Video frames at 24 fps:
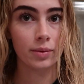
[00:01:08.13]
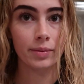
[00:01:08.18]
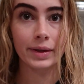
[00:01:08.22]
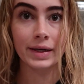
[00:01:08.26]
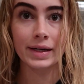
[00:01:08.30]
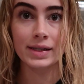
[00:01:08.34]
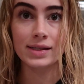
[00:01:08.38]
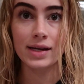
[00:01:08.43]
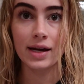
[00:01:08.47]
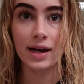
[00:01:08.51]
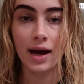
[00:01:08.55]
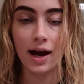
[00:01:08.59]

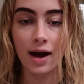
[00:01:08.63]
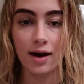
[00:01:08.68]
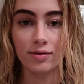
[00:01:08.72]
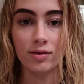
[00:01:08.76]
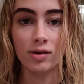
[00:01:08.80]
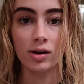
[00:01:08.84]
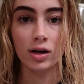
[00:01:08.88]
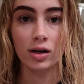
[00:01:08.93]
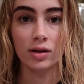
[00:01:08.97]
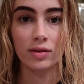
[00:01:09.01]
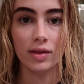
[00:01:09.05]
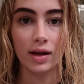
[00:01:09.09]
because I have
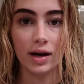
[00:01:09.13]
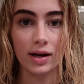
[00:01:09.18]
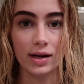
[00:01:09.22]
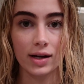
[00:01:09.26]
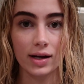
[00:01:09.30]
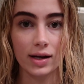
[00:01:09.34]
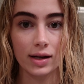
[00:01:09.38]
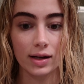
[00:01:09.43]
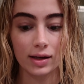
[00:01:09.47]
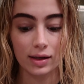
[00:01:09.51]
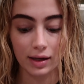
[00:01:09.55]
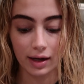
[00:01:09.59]
heard
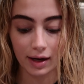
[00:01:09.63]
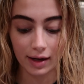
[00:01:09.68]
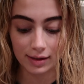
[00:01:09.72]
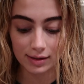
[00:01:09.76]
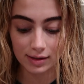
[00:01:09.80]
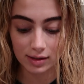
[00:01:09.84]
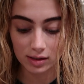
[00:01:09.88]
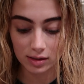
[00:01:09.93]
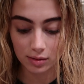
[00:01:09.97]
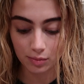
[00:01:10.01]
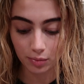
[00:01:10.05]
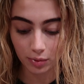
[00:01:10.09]
that it
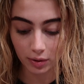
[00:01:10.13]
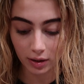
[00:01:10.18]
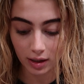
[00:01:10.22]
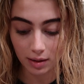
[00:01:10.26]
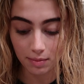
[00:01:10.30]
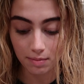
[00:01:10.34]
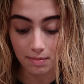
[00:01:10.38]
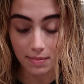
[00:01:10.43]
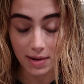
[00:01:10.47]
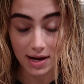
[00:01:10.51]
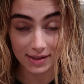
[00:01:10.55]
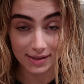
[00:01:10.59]
gets pretty
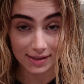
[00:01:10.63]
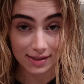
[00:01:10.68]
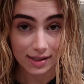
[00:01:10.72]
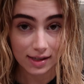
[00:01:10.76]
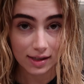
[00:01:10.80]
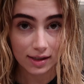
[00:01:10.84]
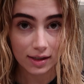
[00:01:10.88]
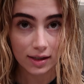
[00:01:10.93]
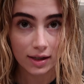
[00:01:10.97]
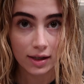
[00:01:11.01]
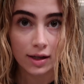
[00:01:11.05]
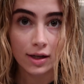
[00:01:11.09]

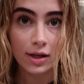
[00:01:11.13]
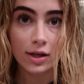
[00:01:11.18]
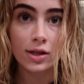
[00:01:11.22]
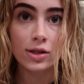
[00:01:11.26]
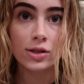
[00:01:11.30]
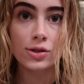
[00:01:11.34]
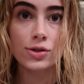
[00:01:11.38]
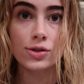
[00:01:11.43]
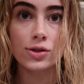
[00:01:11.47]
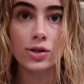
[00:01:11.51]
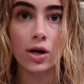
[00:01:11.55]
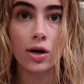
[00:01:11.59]
messy.
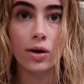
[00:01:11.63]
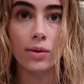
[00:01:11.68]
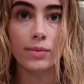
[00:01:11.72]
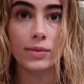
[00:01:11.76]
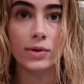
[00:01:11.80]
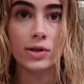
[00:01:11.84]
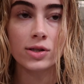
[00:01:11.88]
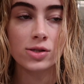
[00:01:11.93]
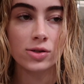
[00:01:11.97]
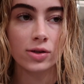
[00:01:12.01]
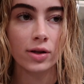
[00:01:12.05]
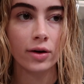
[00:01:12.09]
So I'm
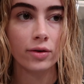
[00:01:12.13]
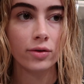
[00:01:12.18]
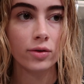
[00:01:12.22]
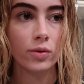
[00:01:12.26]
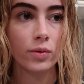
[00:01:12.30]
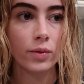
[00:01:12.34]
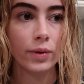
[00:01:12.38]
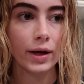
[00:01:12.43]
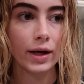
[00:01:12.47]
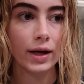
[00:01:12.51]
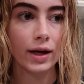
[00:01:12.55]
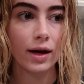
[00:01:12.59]
gonna do that real
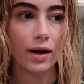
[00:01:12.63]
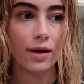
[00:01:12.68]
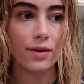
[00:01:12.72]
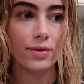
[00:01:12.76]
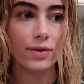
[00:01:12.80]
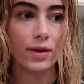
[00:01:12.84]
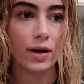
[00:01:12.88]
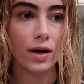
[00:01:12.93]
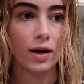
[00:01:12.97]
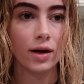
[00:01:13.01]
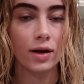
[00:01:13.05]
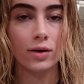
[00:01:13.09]
quick and
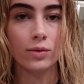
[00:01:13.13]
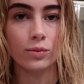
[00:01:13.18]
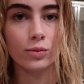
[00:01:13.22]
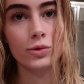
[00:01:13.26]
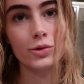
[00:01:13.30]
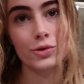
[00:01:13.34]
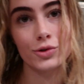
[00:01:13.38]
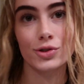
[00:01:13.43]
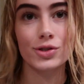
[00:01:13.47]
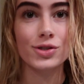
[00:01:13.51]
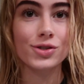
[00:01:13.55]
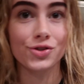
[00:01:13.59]
then
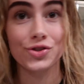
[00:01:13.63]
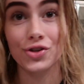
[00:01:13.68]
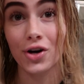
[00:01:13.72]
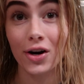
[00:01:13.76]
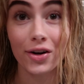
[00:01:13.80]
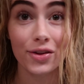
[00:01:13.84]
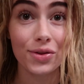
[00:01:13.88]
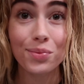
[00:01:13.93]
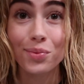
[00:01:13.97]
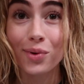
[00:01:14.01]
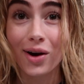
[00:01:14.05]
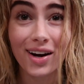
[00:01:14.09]
we'll just
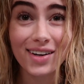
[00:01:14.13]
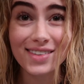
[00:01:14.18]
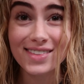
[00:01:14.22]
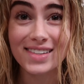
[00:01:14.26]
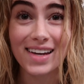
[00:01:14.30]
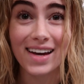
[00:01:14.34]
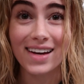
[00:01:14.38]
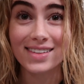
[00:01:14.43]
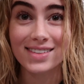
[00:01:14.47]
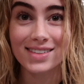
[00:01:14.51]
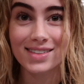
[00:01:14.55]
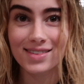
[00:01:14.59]
start the
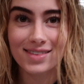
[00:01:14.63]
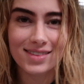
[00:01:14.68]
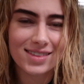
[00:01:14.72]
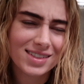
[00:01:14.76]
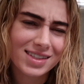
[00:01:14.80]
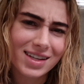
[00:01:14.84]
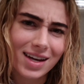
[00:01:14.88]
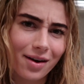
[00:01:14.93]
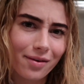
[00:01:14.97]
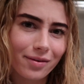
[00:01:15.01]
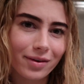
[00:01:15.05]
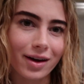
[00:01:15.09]
process and
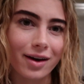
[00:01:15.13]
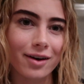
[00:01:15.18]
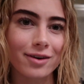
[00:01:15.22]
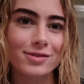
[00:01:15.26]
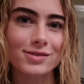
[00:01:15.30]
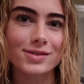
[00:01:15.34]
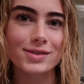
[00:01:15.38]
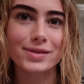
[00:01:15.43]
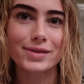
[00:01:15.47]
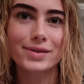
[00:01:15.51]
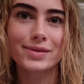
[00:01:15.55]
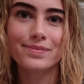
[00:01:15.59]
see how it
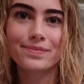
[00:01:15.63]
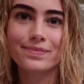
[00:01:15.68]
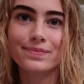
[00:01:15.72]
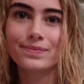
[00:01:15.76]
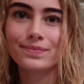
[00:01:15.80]
goes.